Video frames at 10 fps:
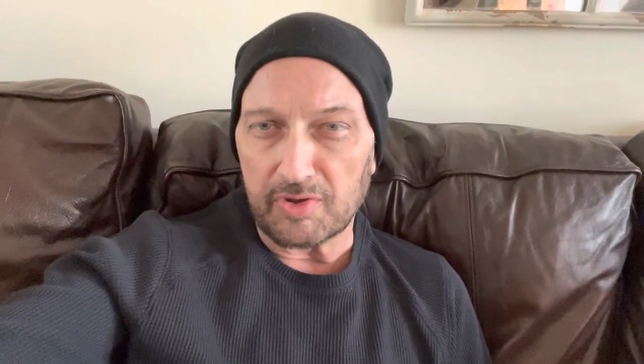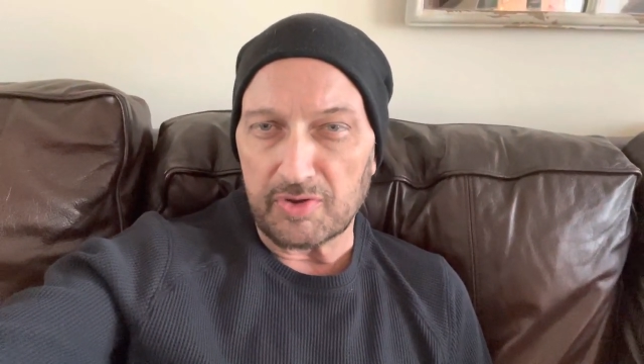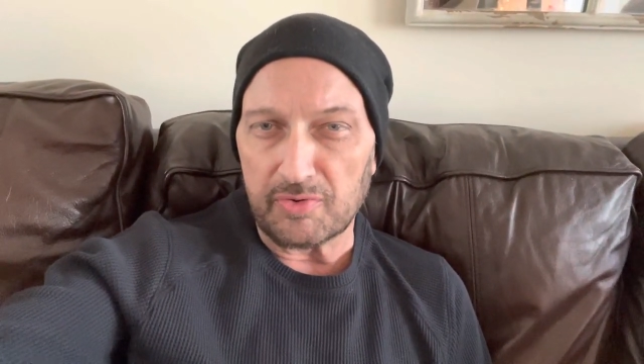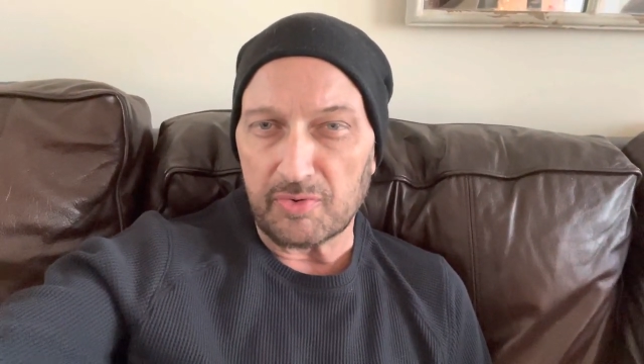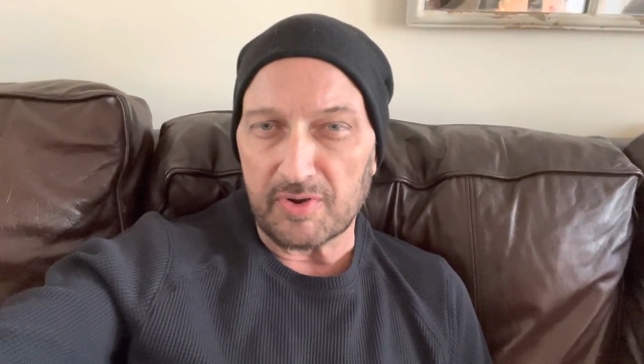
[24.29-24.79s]
of
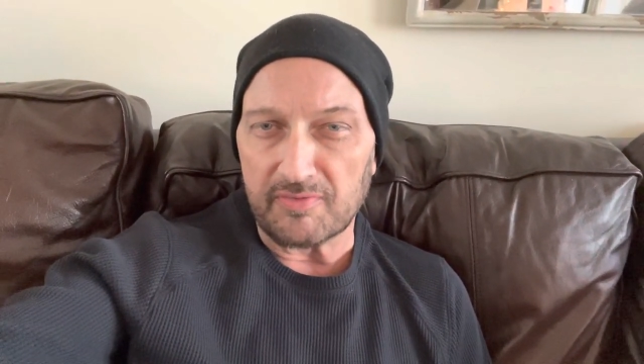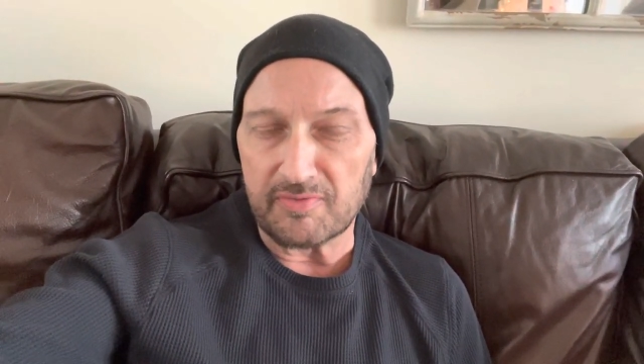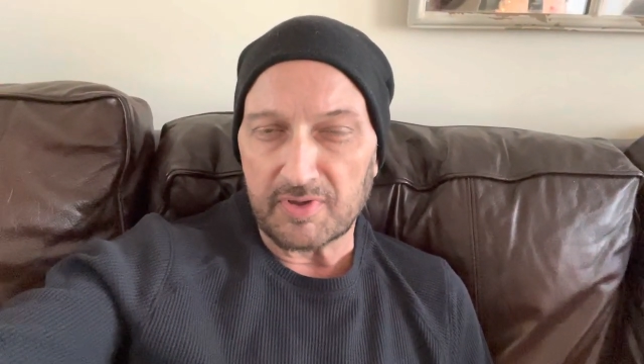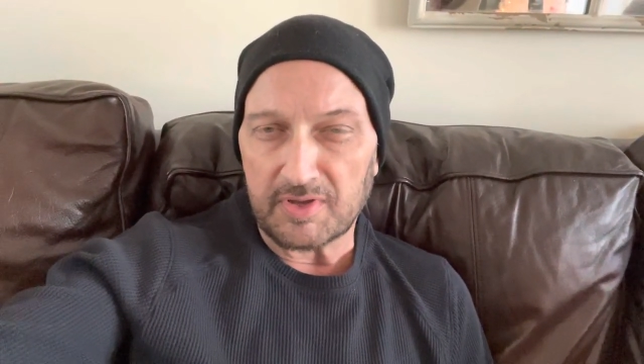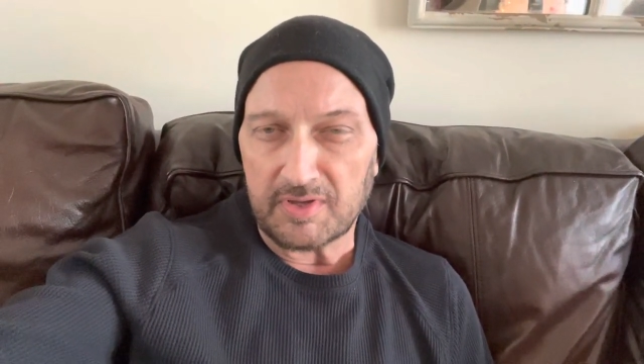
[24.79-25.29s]
you who have
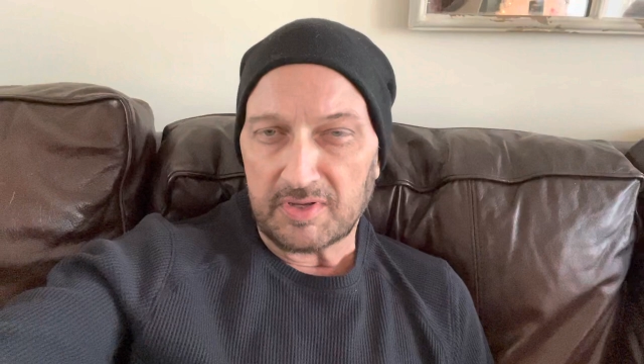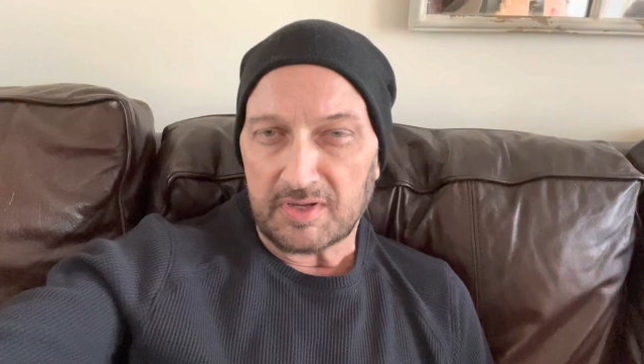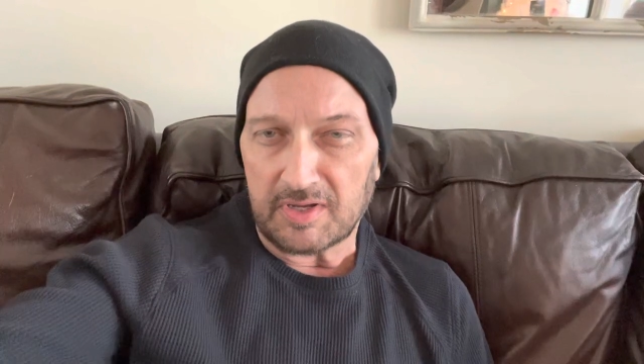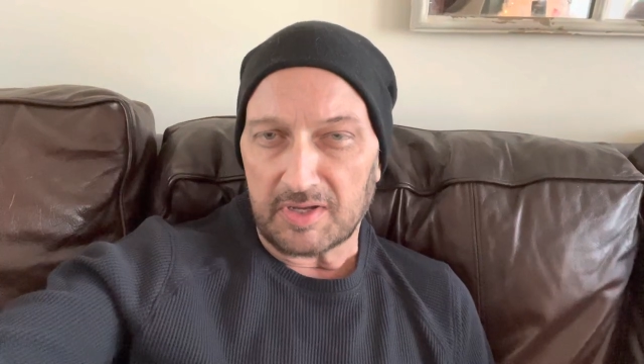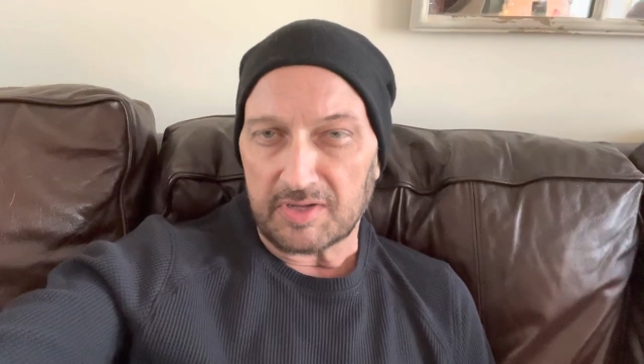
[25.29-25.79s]

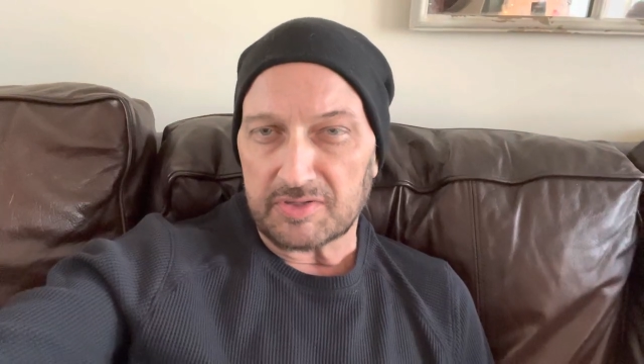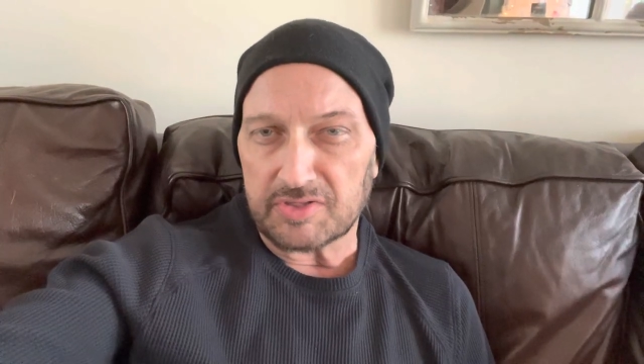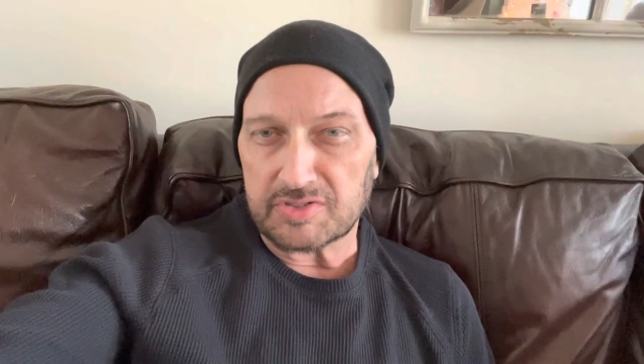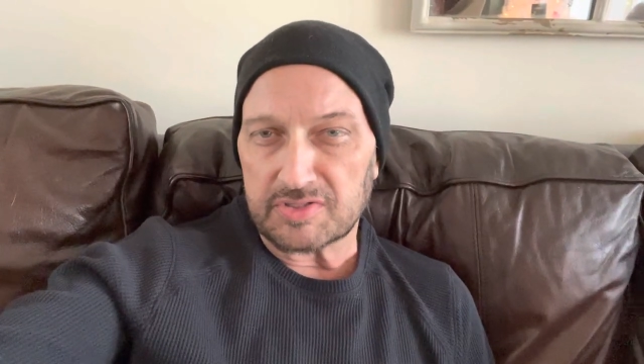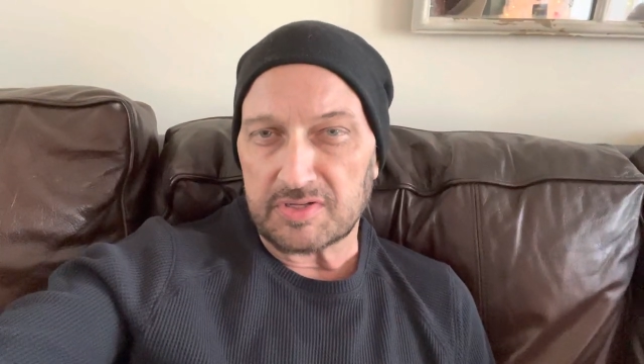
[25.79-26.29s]

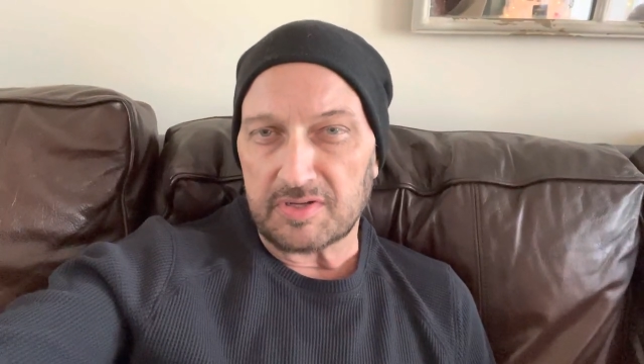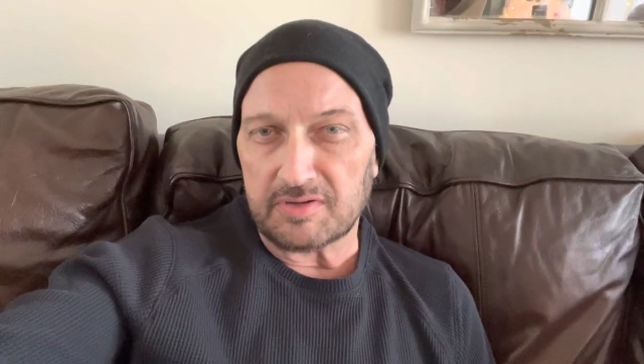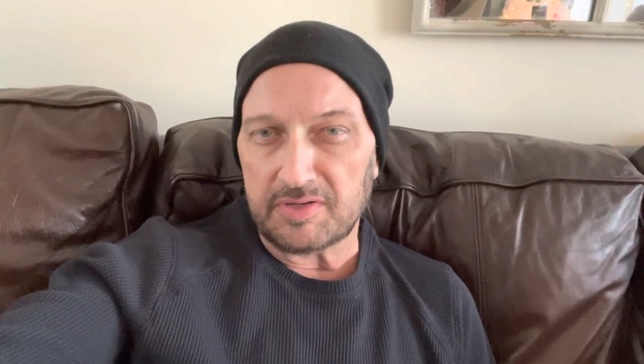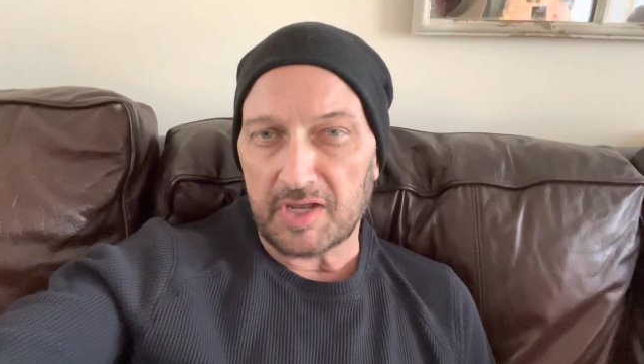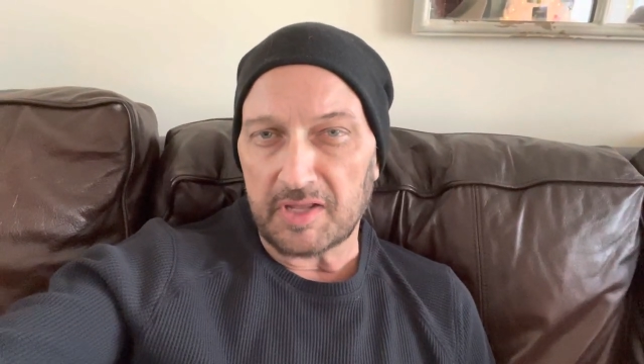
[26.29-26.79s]
just
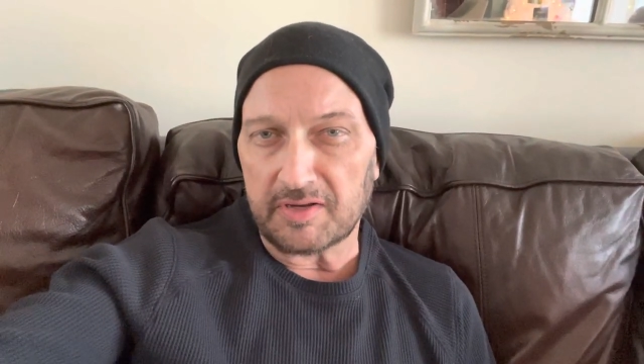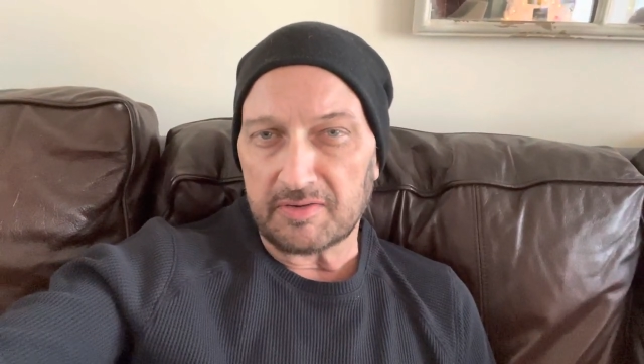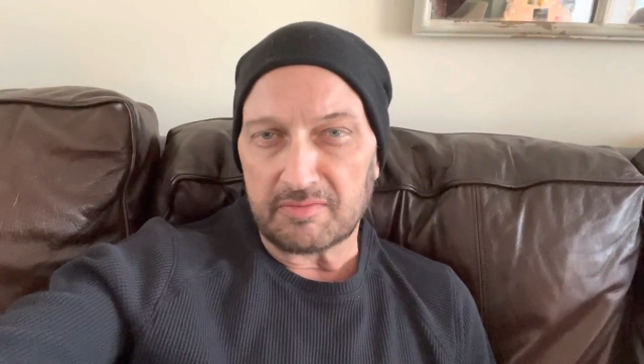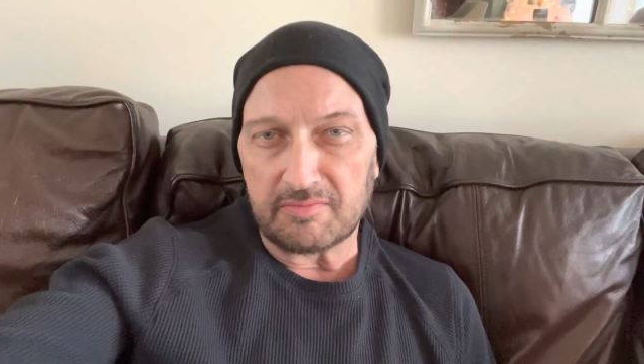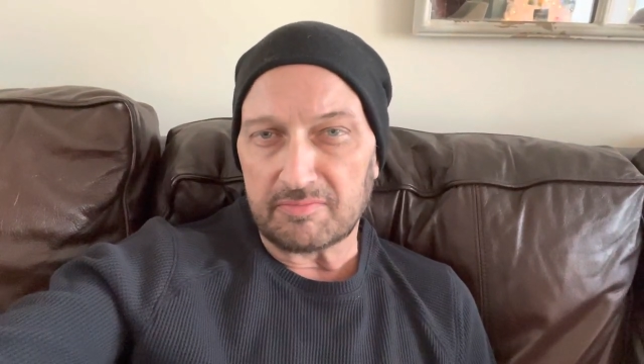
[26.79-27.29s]

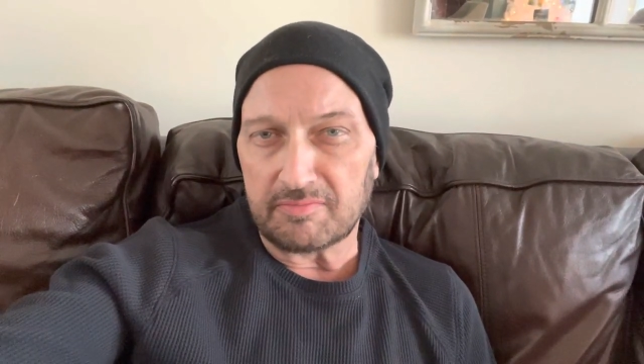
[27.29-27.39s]
done